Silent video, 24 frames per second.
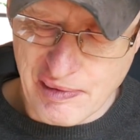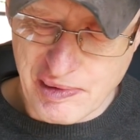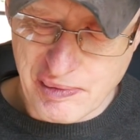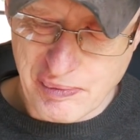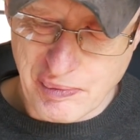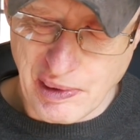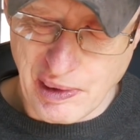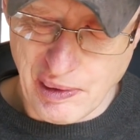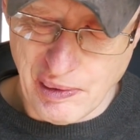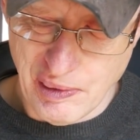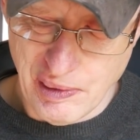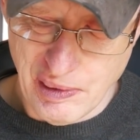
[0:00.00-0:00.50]
as
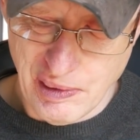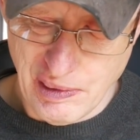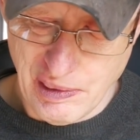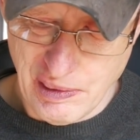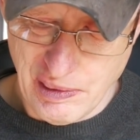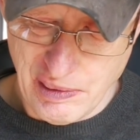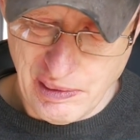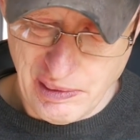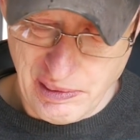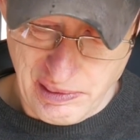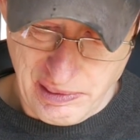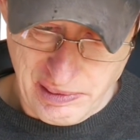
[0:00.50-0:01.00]
well.
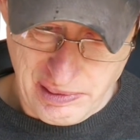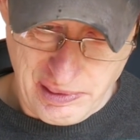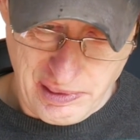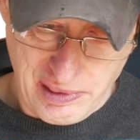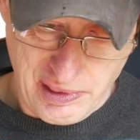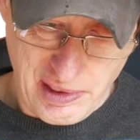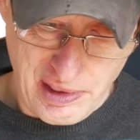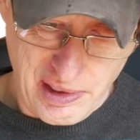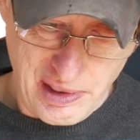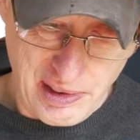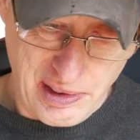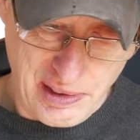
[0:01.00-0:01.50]

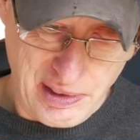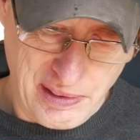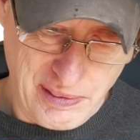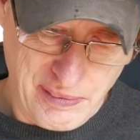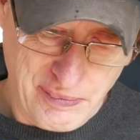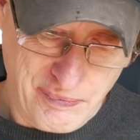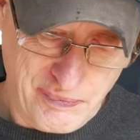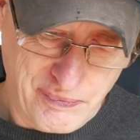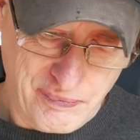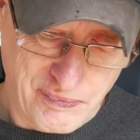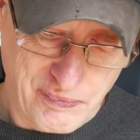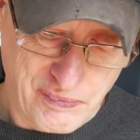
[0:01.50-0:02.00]
Uh,
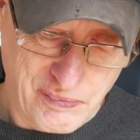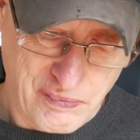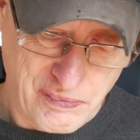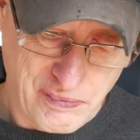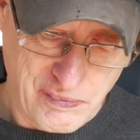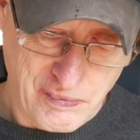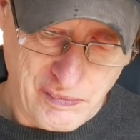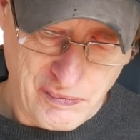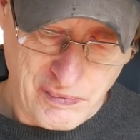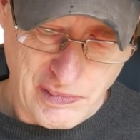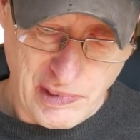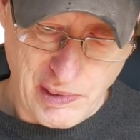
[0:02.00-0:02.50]

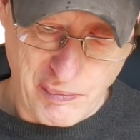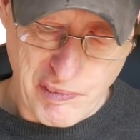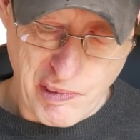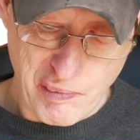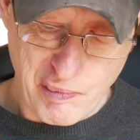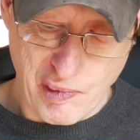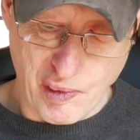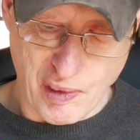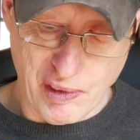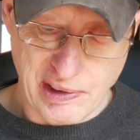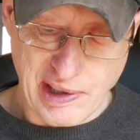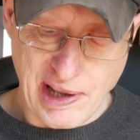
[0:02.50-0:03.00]
and we
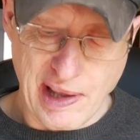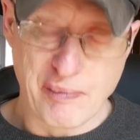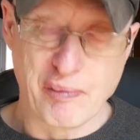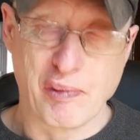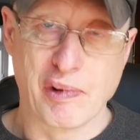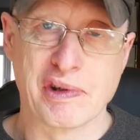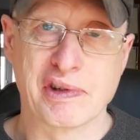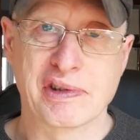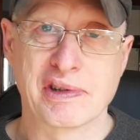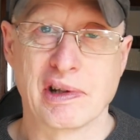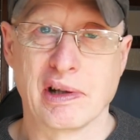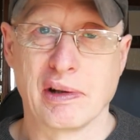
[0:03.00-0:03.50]
will again
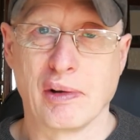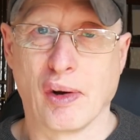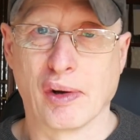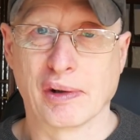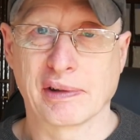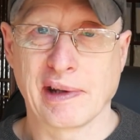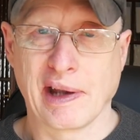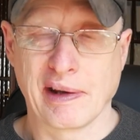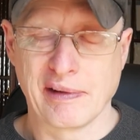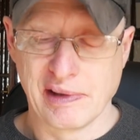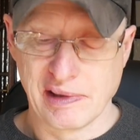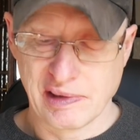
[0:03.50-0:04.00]
once the
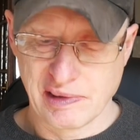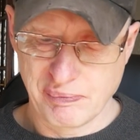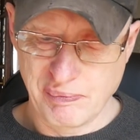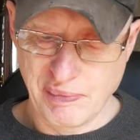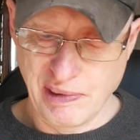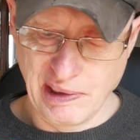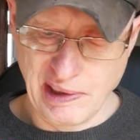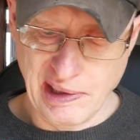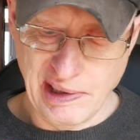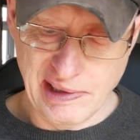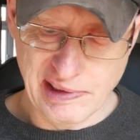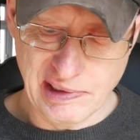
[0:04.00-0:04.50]
lockdown has
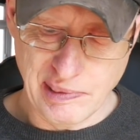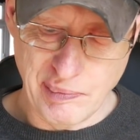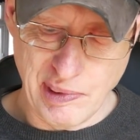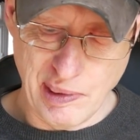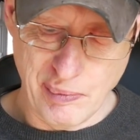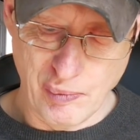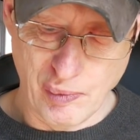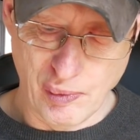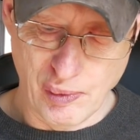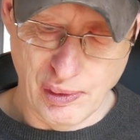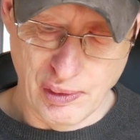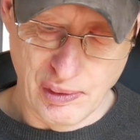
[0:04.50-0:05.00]
been eased a
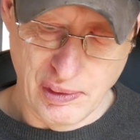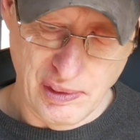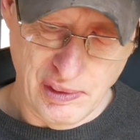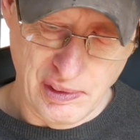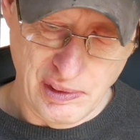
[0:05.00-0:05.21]
bit more.